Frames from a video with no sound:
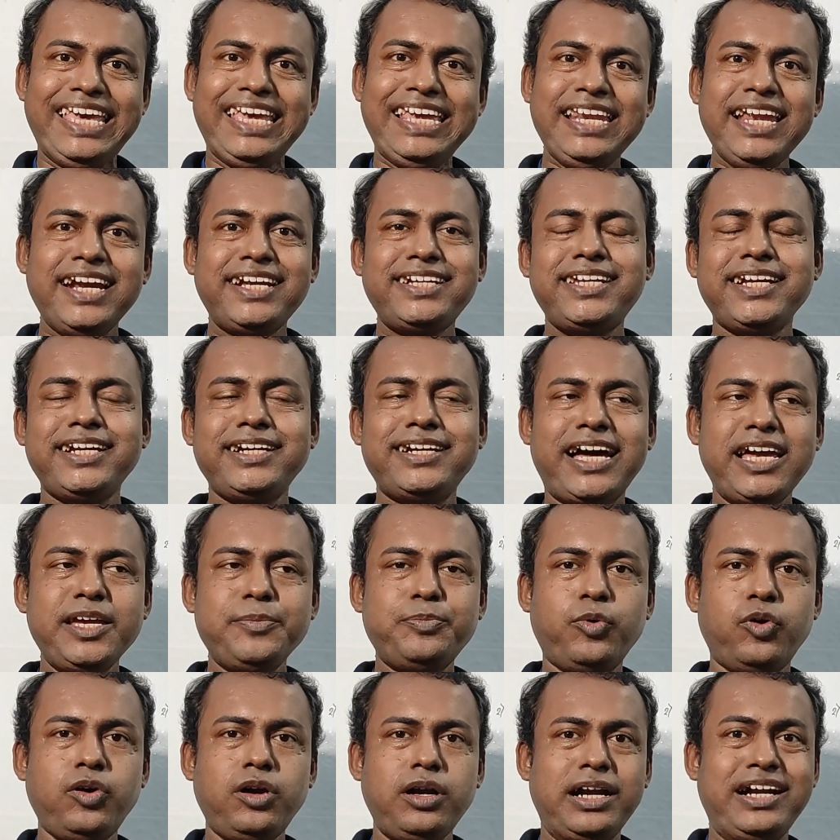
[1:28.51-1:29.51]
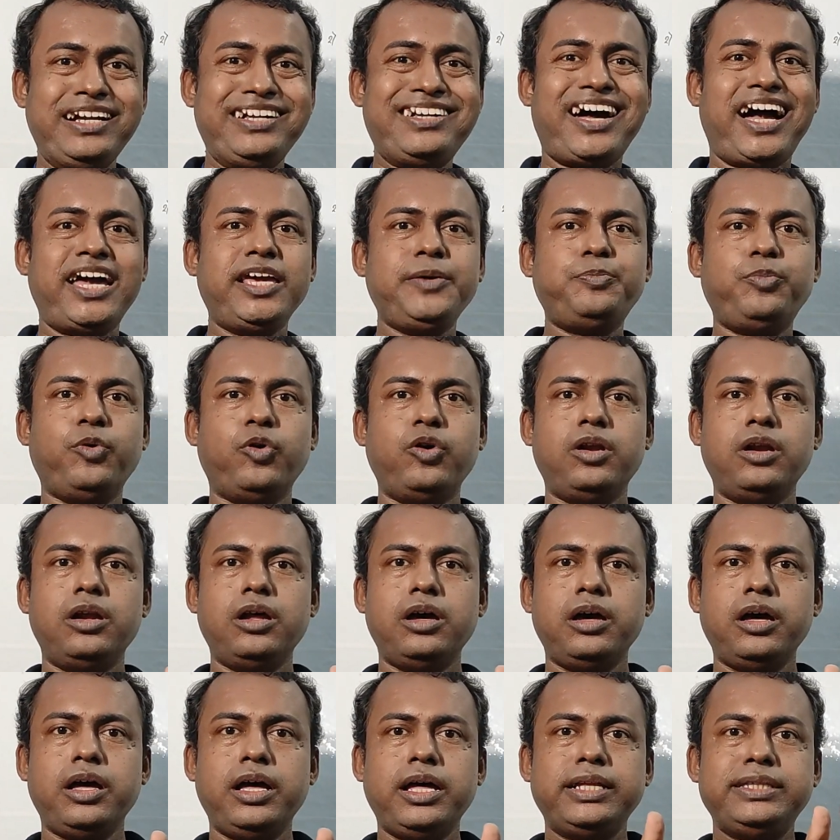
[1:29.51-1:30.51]
Electric dipole,
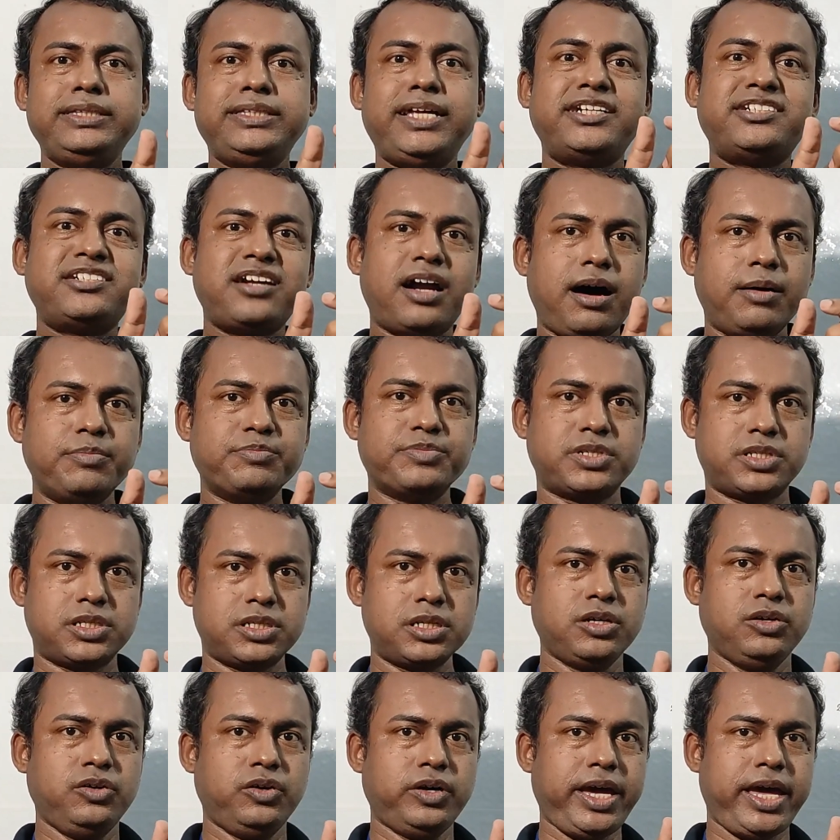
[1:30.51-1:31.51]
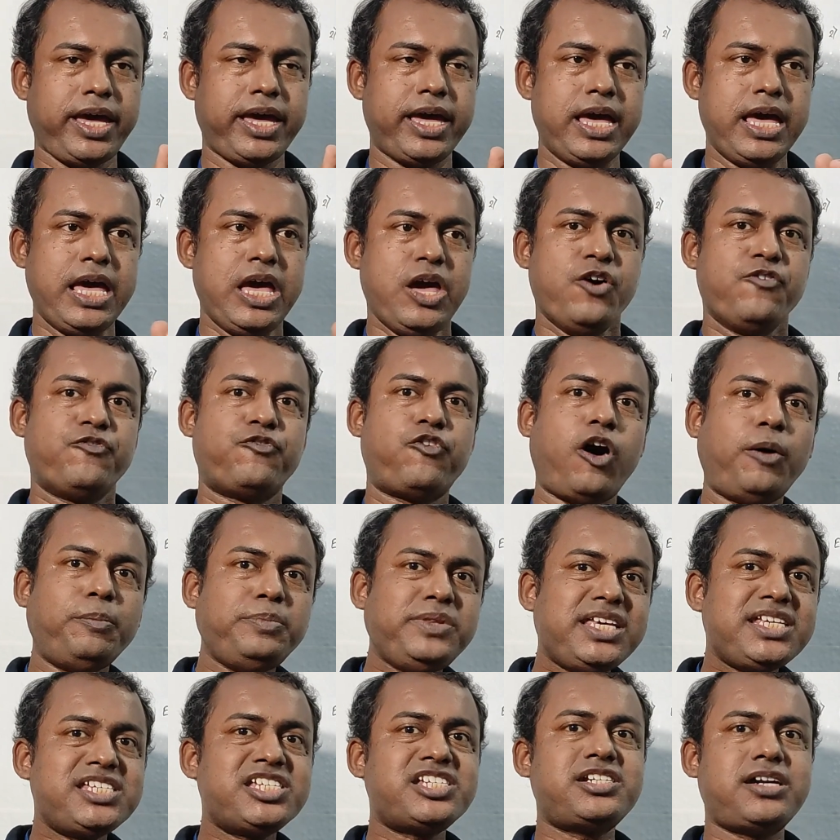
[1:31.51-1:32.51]
the terms, okay.
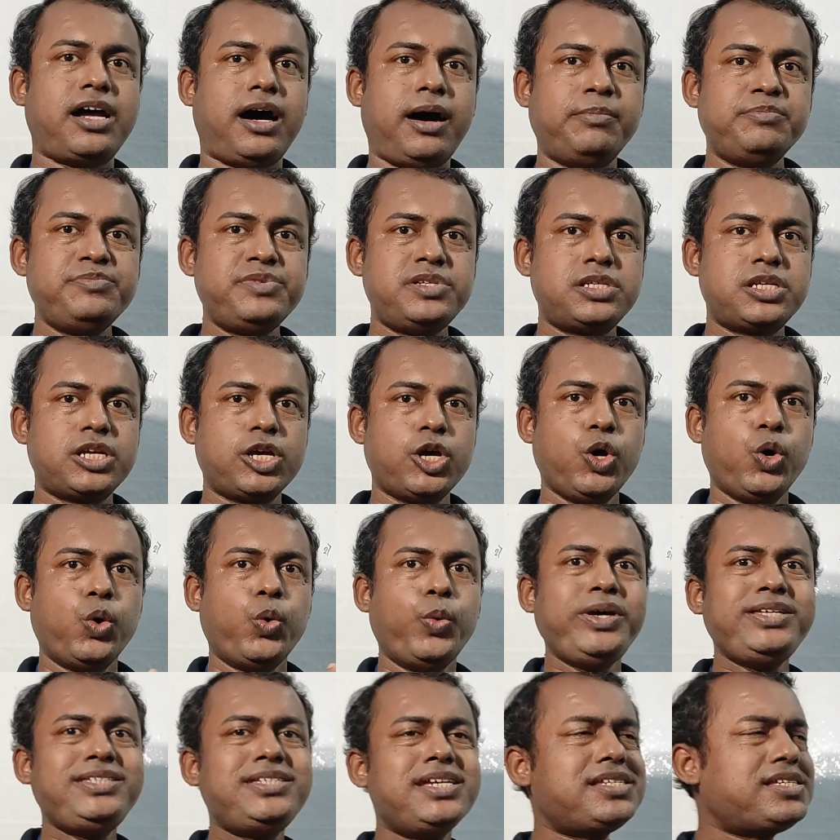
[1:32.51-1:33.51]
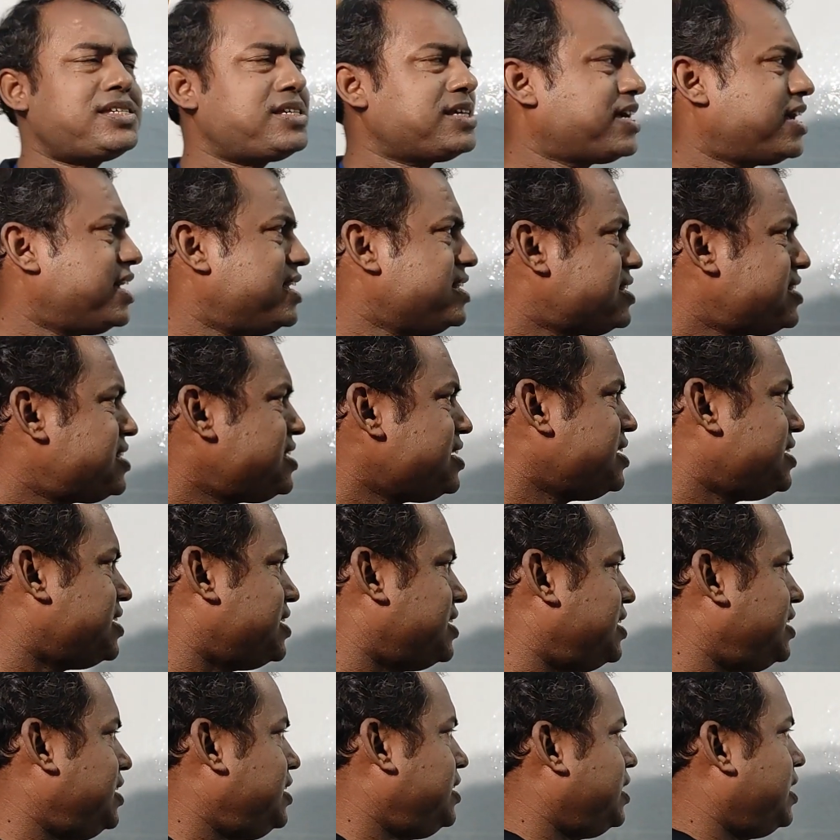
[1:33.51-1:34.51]
From these terms, we just
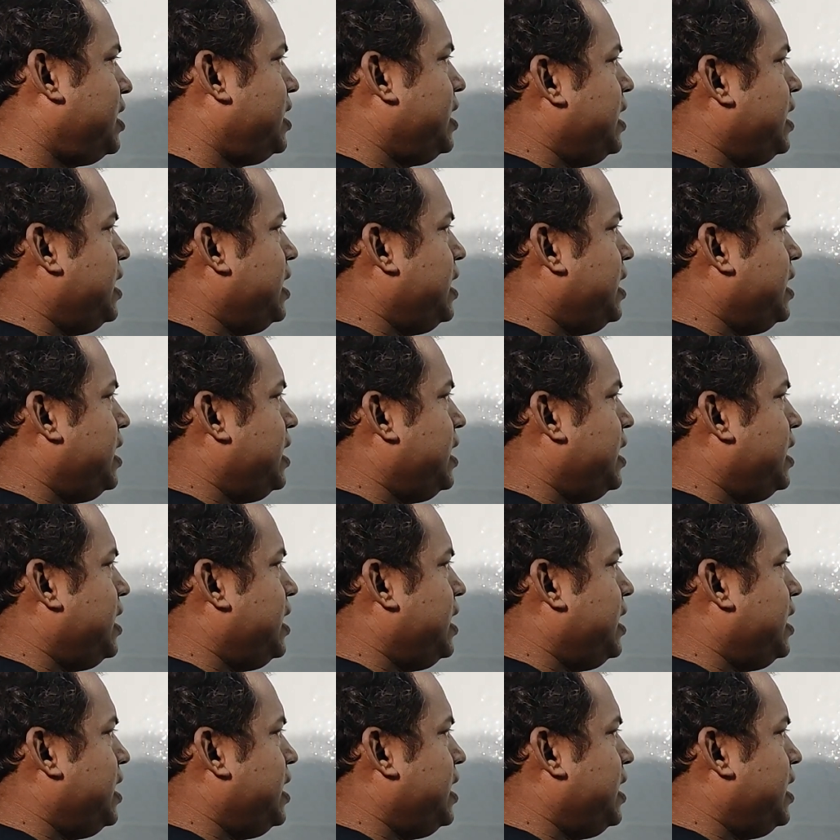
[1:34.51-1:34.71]
consider